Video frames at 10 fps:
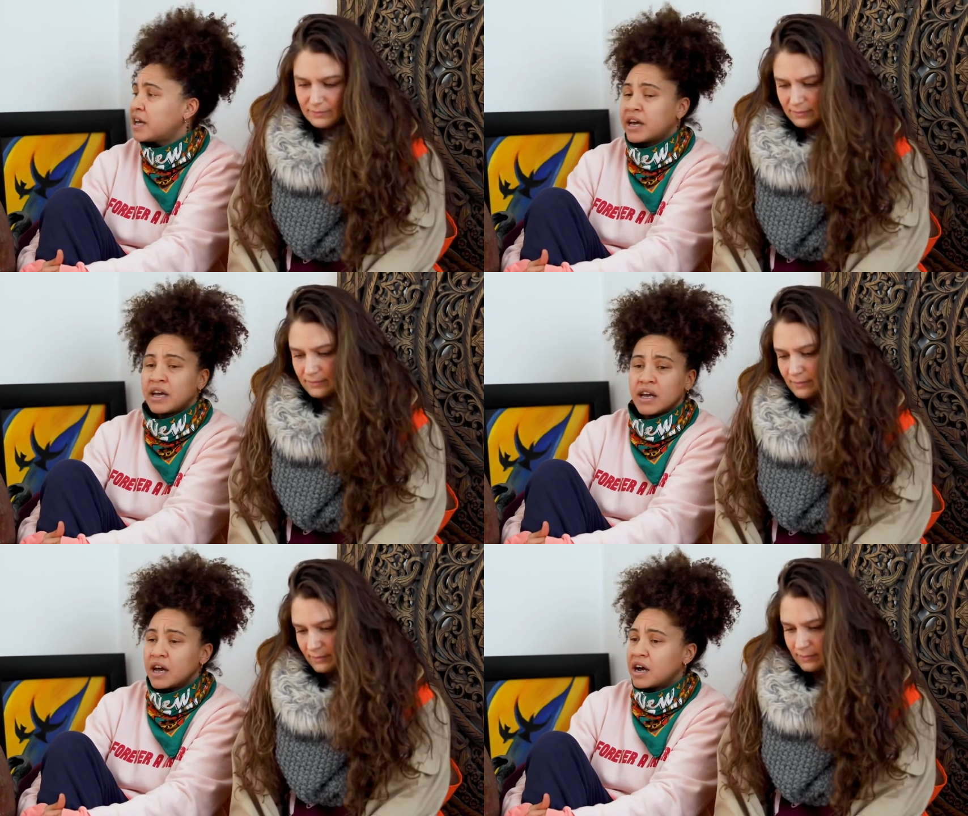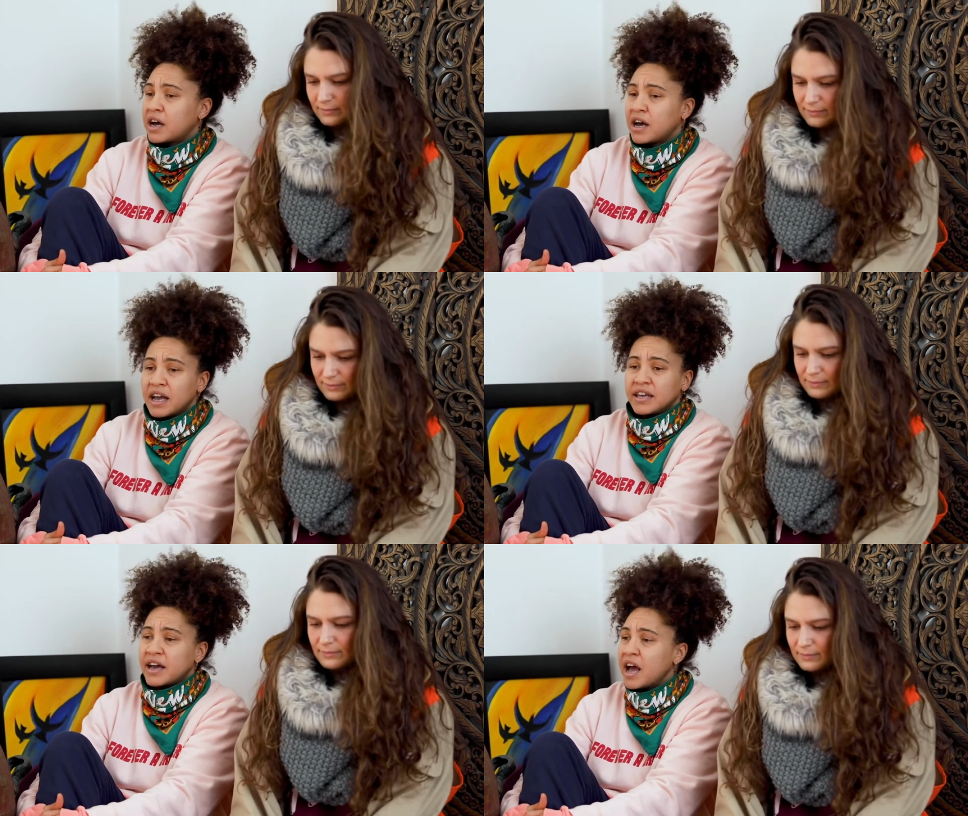Speaker 1: Yeah, uh,
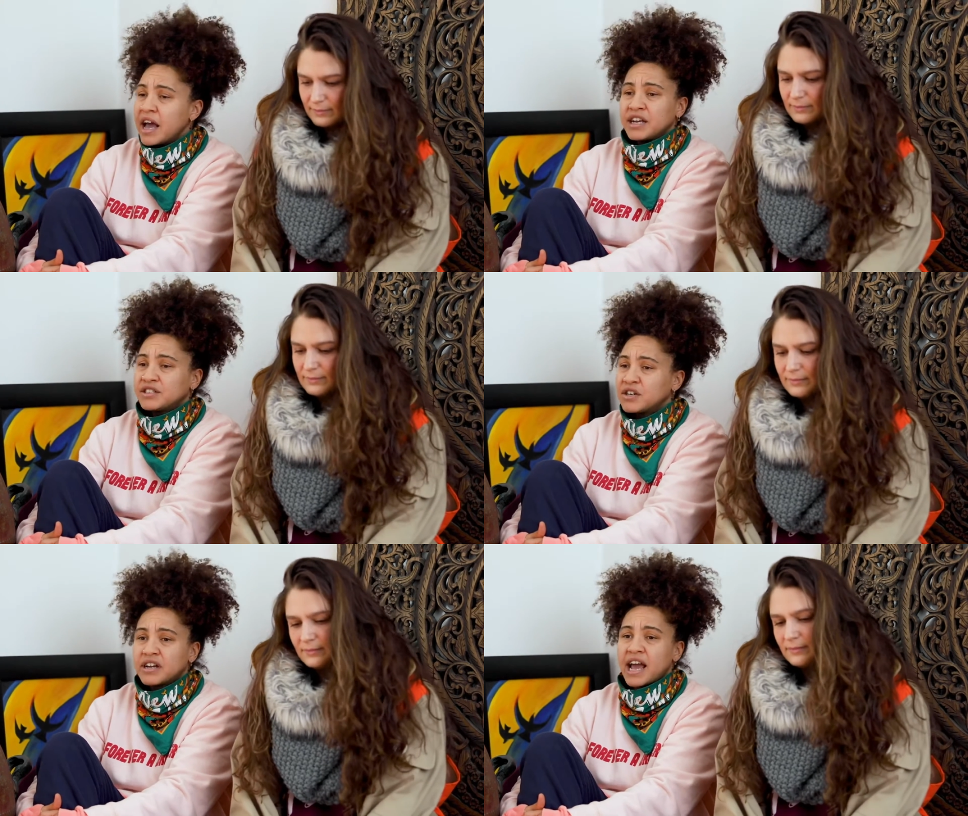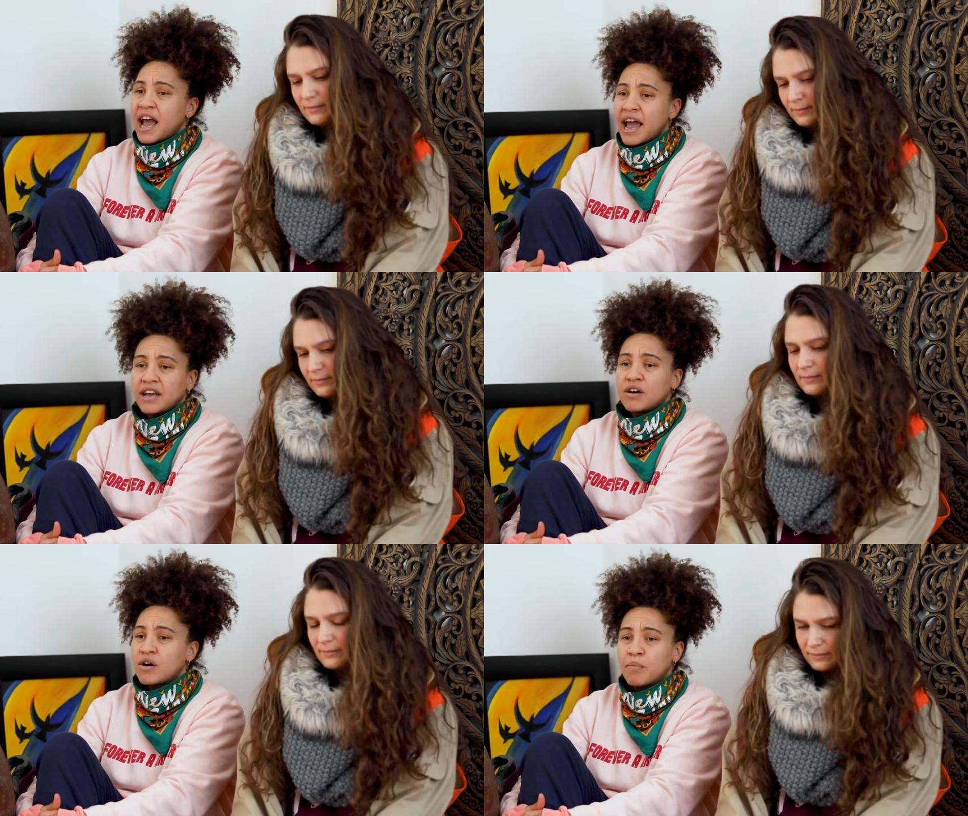yeah, it's okay,
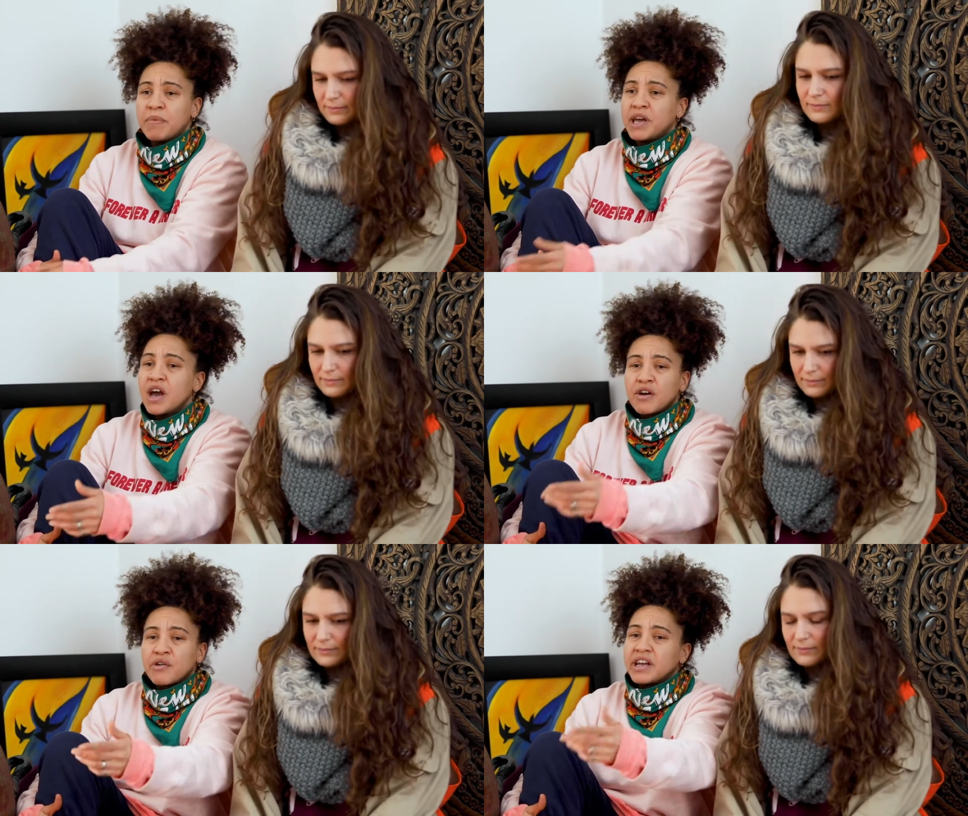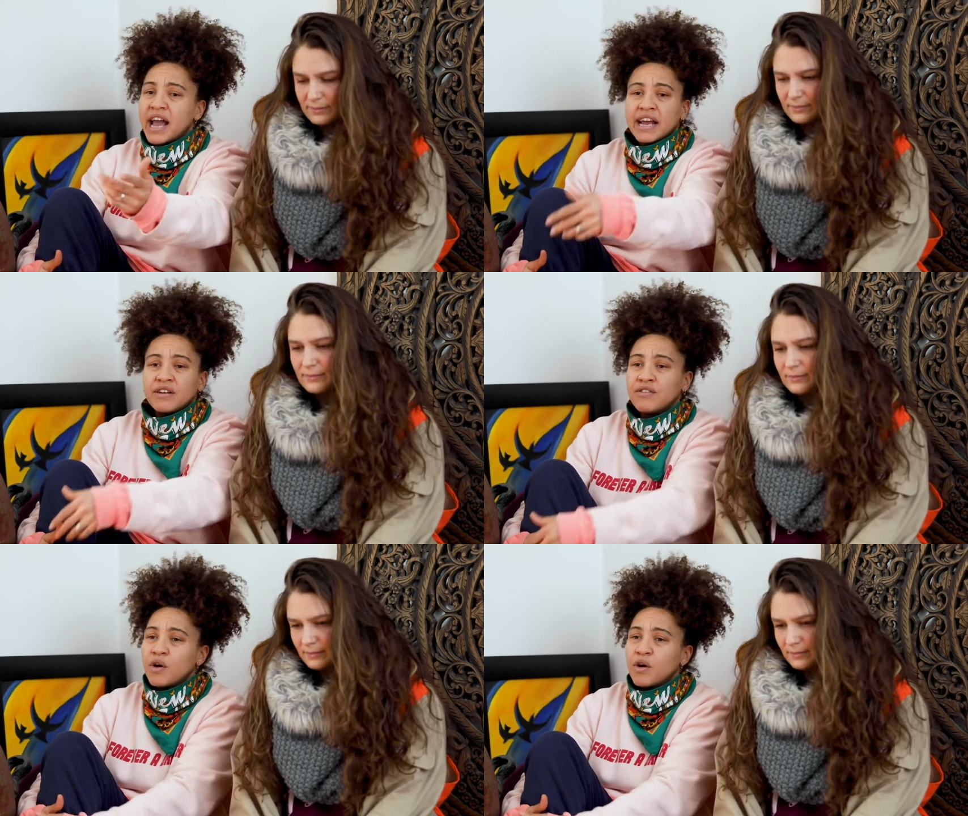Don't Be creative